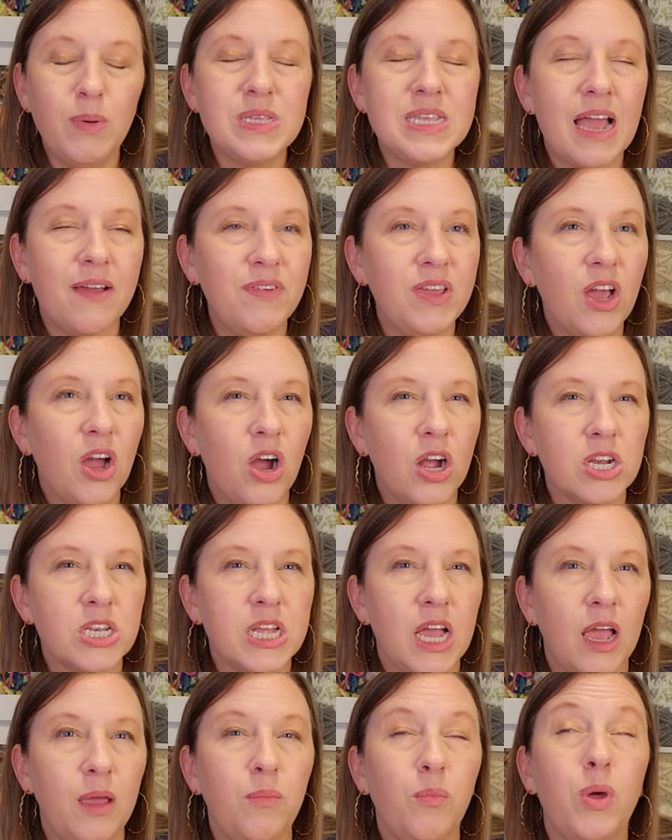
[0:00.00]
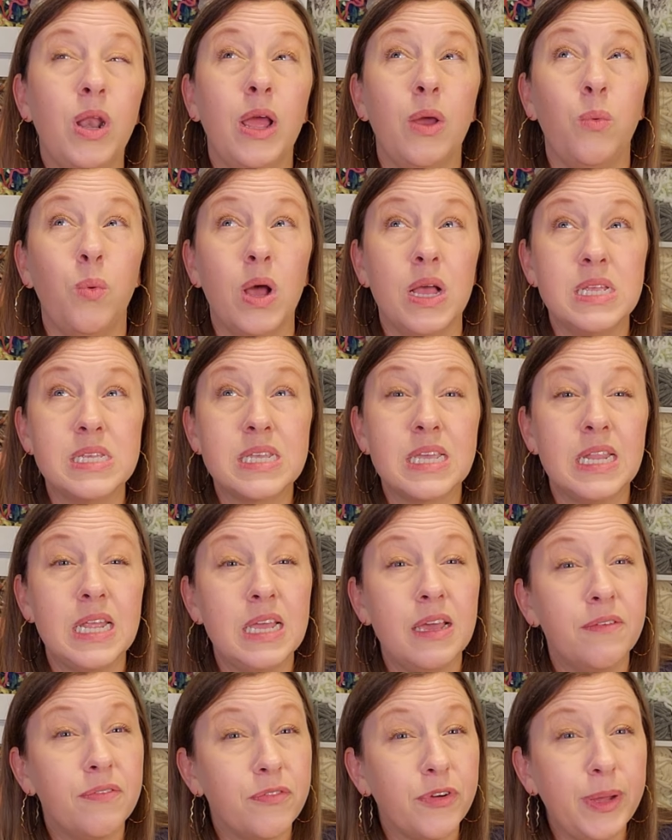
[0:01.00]
was having a hard time when I was
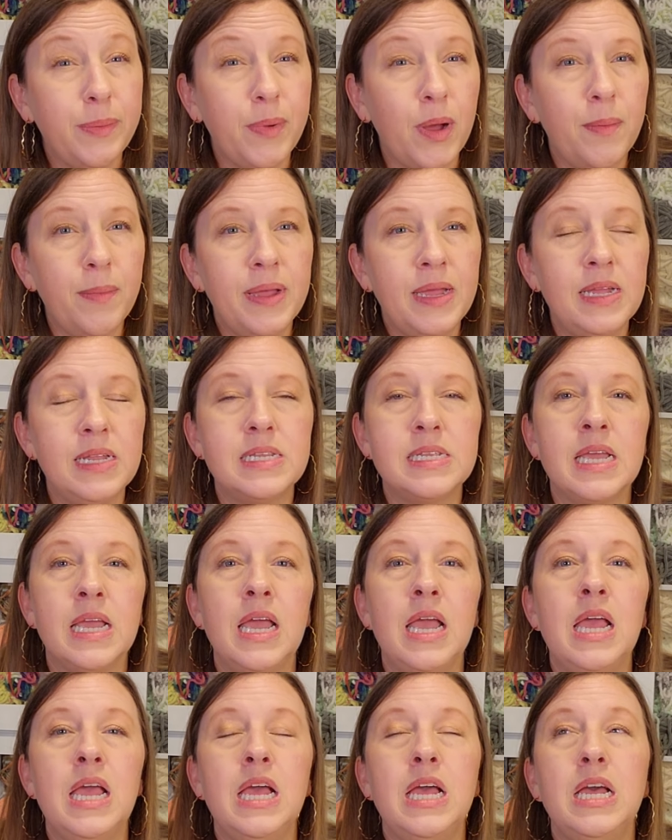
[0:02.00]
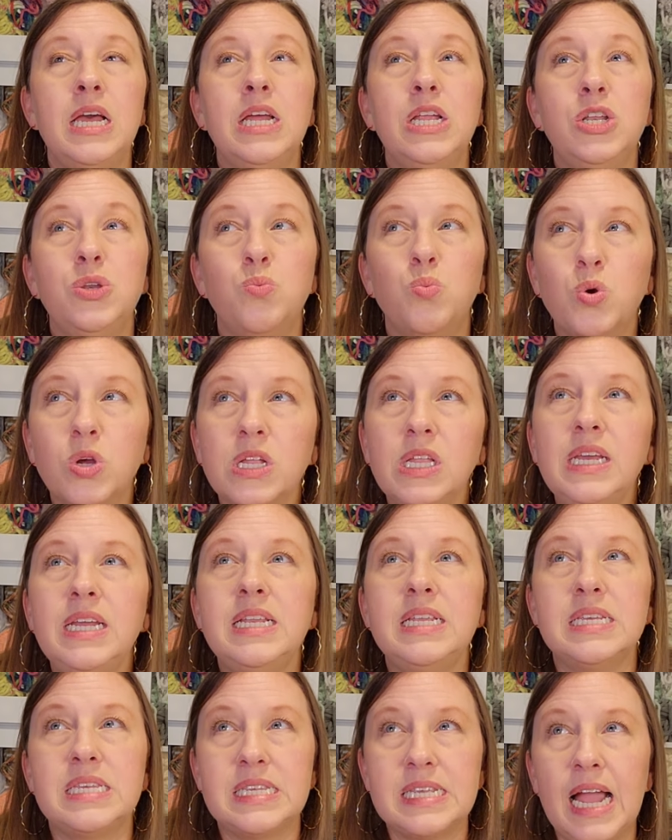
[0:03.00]
getting a free moment, really
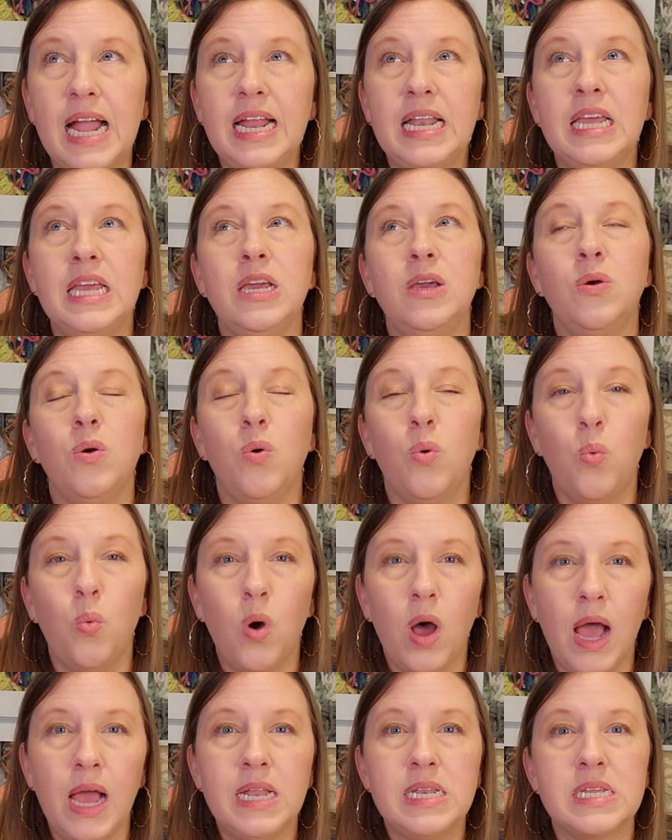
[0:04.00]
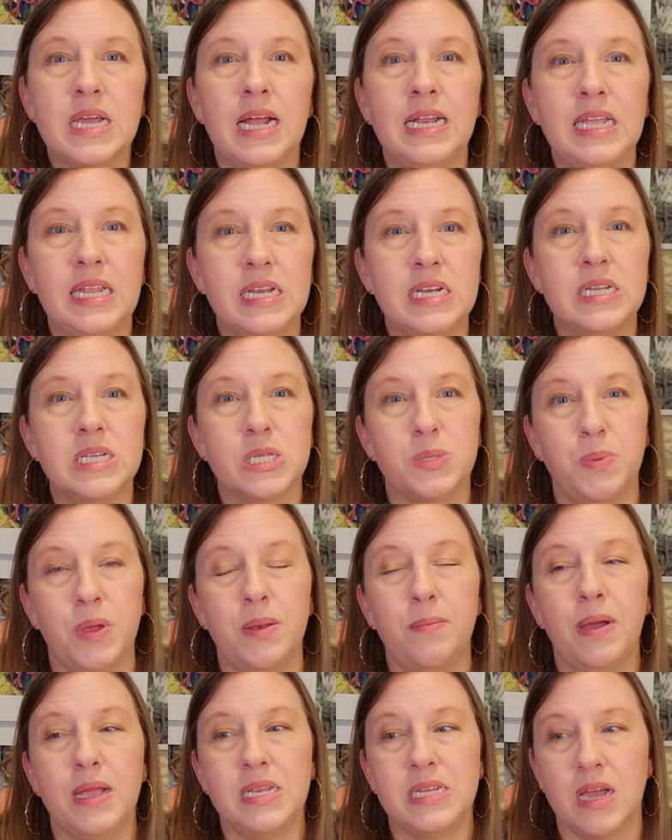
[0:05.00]
deciding what I needed to
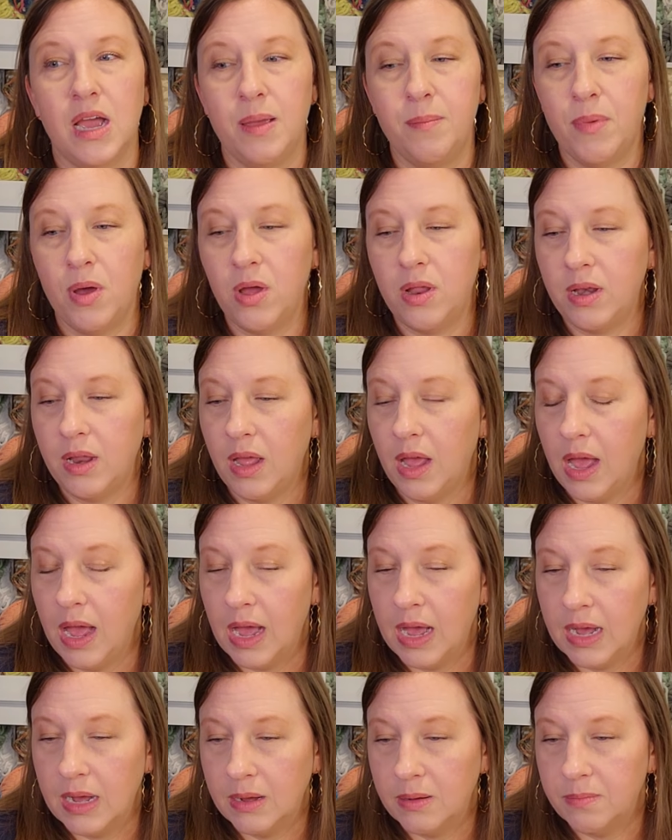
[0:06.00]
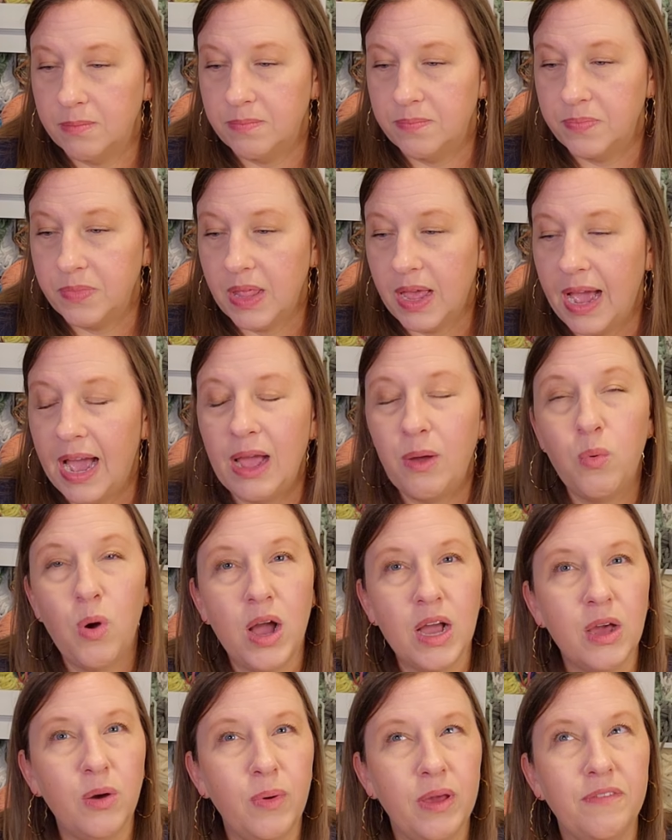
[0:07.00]
spend my time on. I
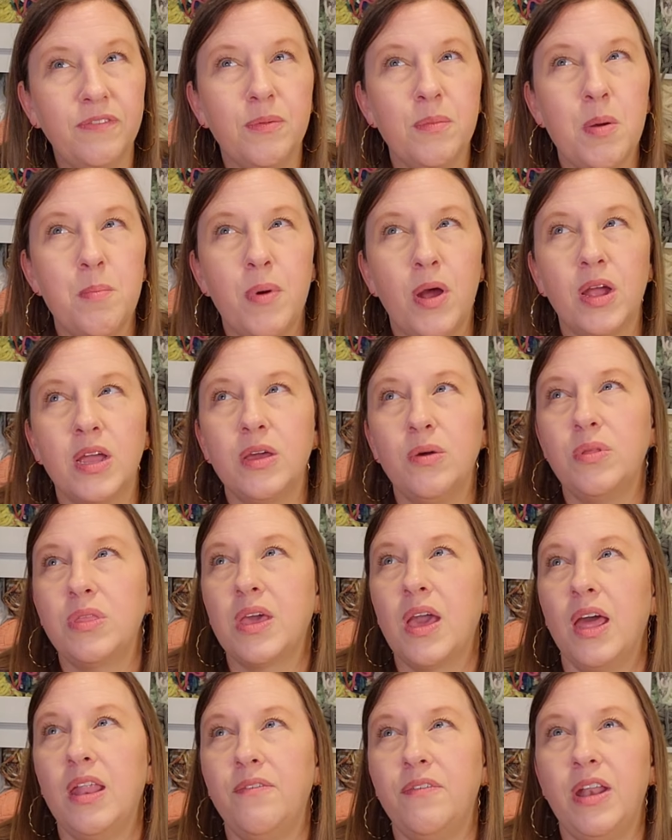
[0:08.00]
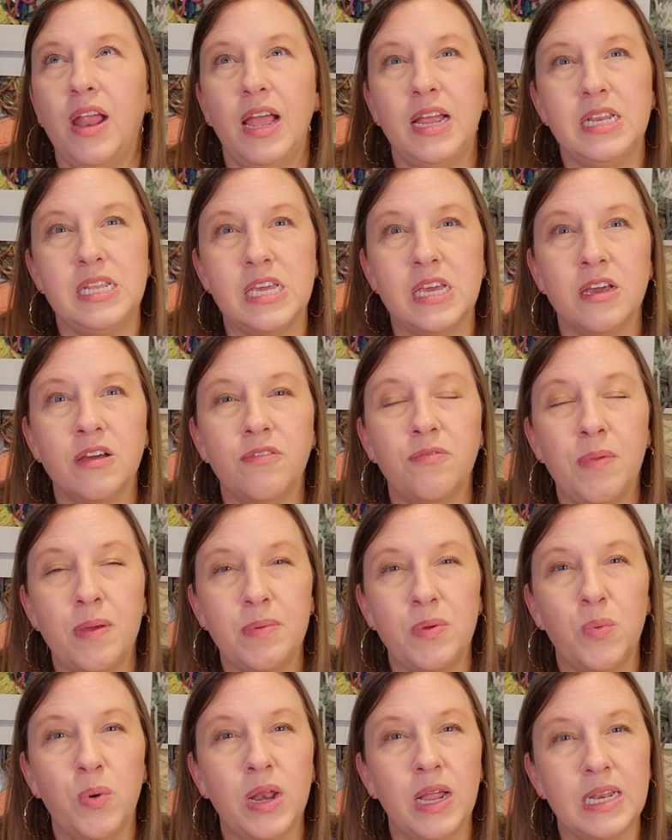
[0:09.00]
walk away from a market with kind of an idea of
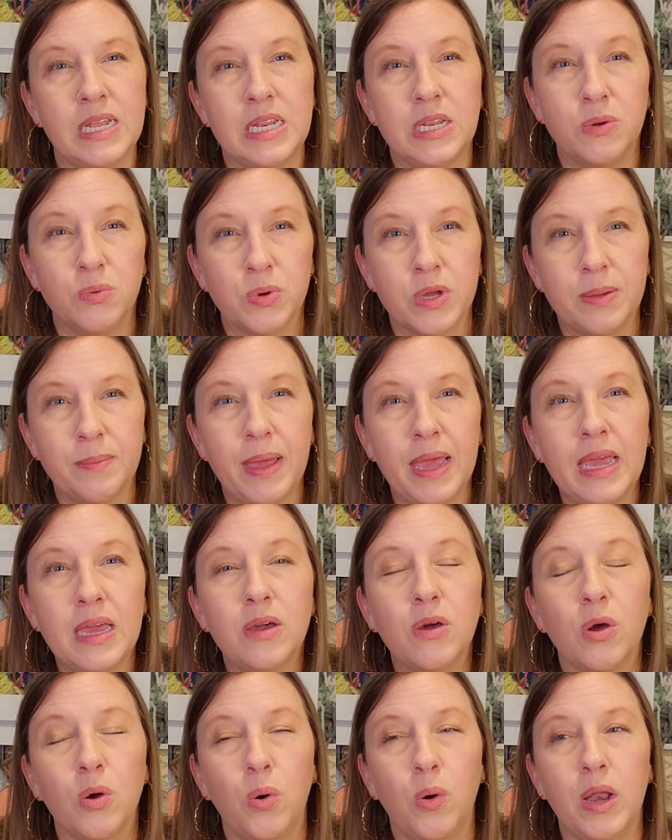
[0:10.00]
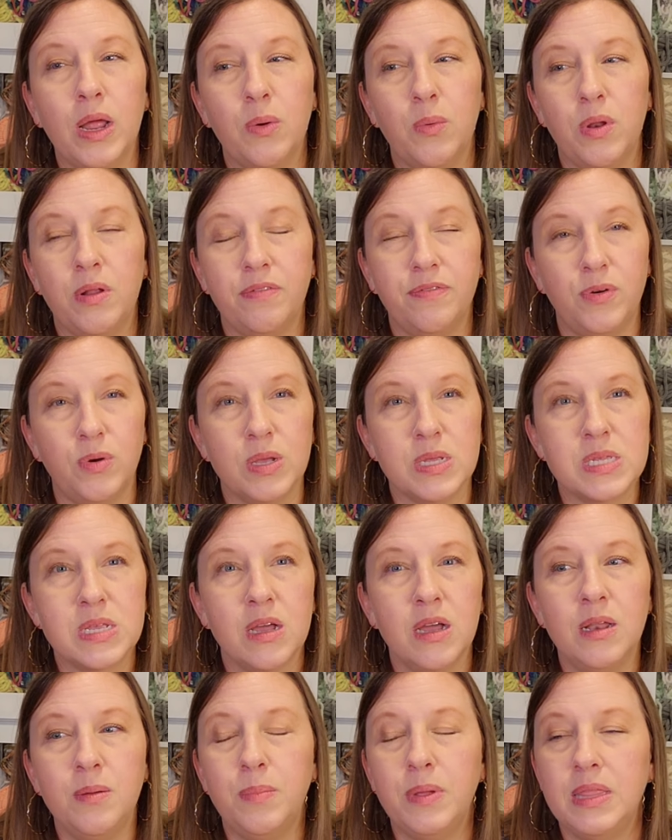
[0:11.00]
maybe what I need to remake or what I want to focus
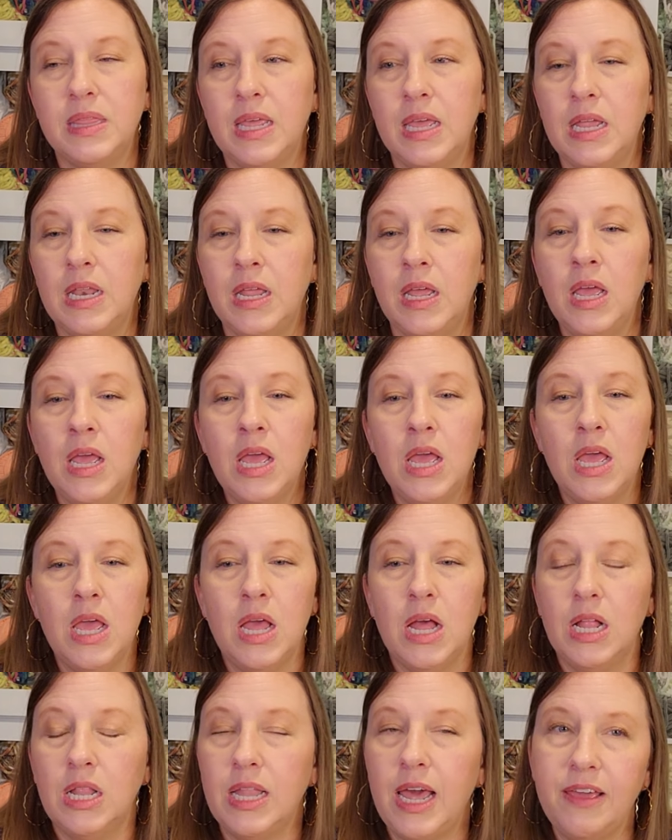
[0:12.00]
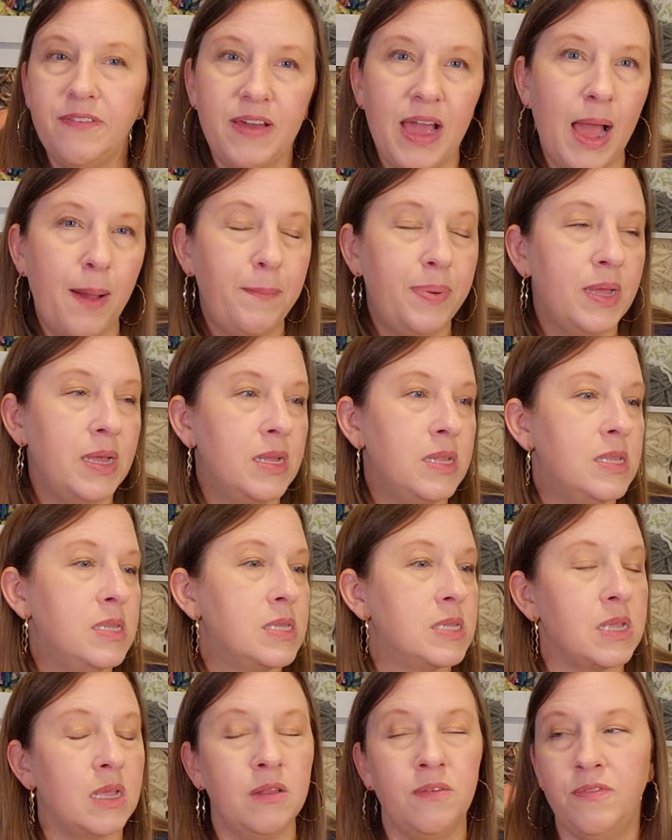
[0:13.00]
on, but then life
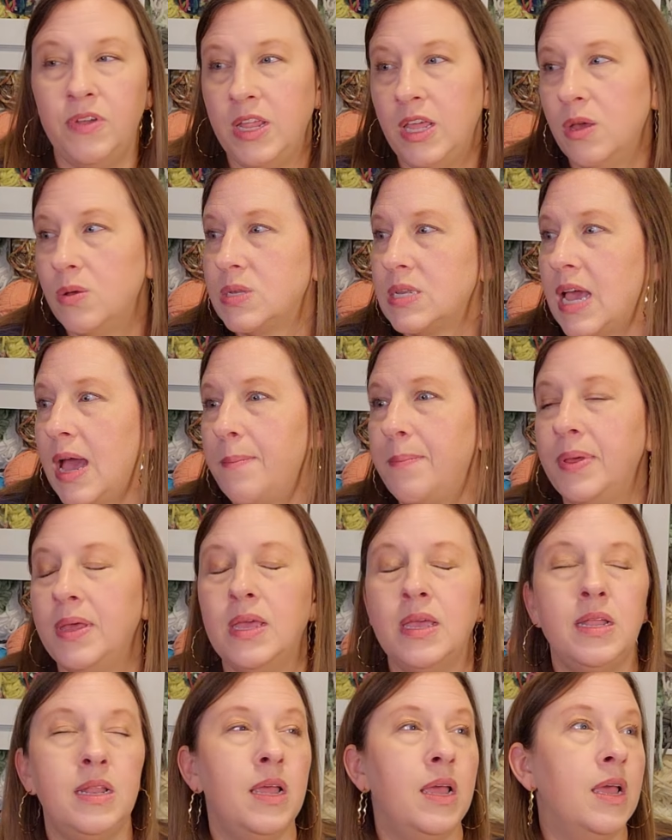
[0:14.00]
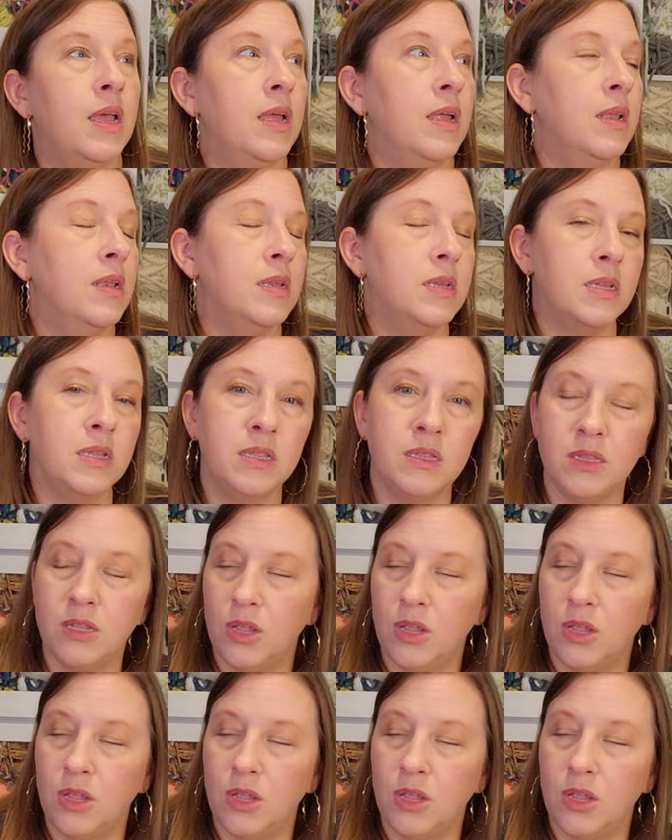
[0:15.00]
happens and videos happen and